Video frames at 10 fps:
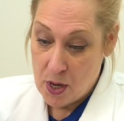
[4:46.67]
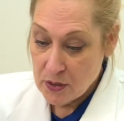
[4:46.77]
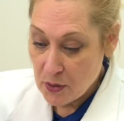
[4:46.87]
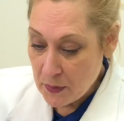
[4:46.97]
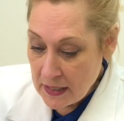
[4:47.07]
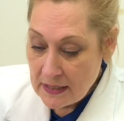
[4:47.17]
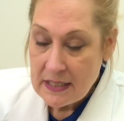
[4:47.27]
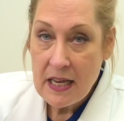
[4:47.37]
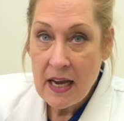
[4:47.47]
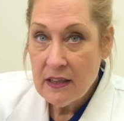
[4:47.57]
So
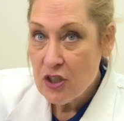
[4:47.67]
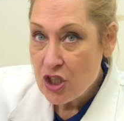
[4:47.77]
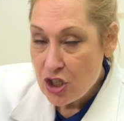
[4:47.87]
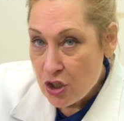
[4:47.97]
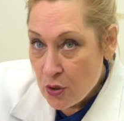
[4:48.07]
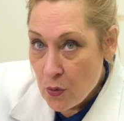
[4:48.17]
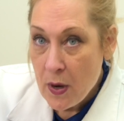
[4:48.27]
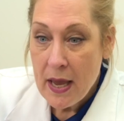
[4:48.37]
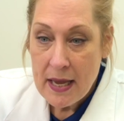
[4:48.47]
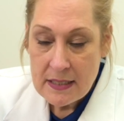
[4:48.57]
inside the shoe,
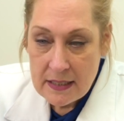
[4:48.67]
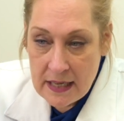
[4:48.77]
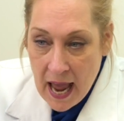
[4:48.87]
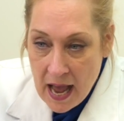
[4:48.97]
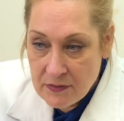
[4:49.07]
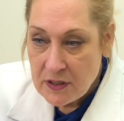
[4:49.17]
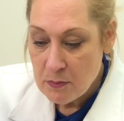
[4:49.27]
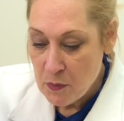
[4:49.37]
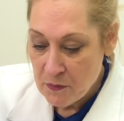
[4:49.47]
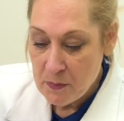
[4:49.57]
it's going to have
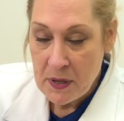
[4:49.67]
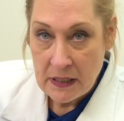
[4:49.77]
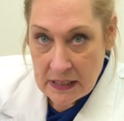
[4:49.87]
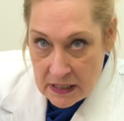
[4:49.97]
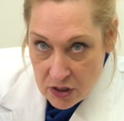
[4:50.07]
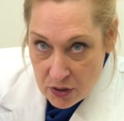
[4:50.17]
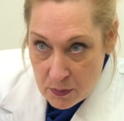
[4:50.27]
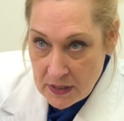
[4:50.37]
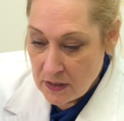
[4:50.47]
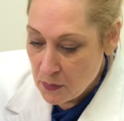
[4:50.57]
some movability to
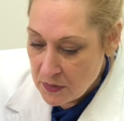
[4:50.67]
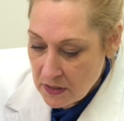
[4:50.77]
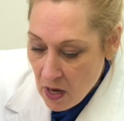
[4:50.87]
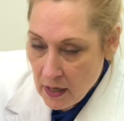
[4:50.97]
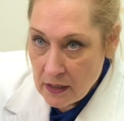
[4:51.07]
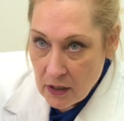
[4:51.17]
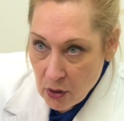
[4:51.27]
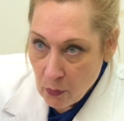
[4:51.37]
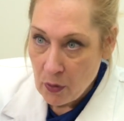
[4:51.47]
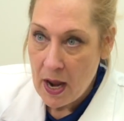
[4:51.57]
it, so it's not going to
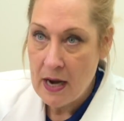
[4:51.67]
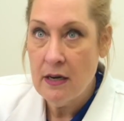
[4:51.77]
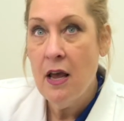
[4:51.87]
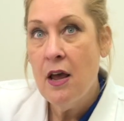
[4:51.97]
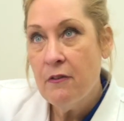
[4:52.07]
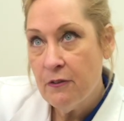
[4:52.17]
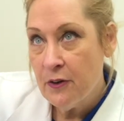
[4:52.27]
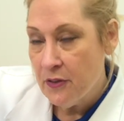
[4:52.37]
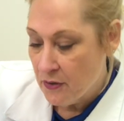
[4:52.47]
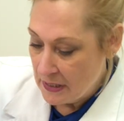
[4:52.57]
create
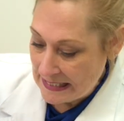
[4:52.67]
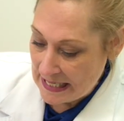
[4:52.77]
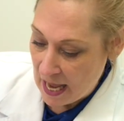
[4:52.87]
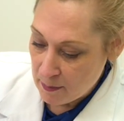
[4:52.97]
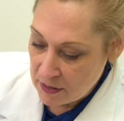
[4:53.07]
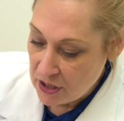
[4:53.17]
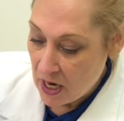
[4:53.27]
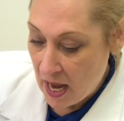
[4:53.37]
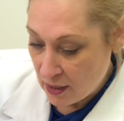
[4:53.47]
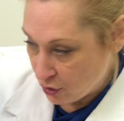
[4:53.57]
further damage
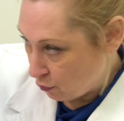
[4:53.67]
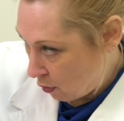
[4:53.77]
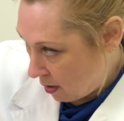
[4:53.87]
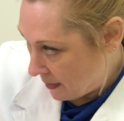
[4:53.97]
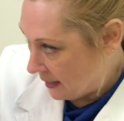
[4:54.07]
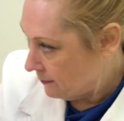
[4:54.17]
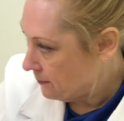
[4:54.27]
and trauma.